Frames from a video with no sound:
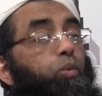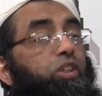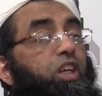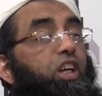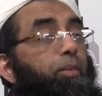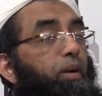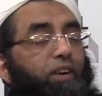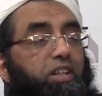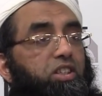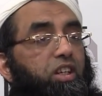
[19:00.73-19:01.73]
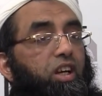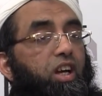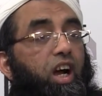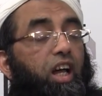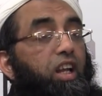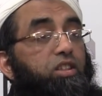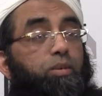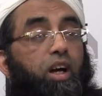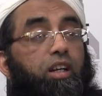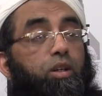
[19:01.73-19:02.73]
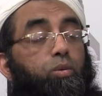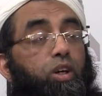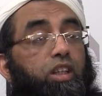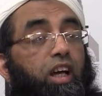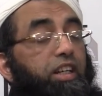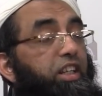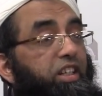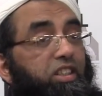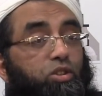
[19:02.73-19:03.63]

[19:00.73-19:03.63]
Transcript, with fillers: we think about fasting. Allah subhanahu wa ta'ala didn't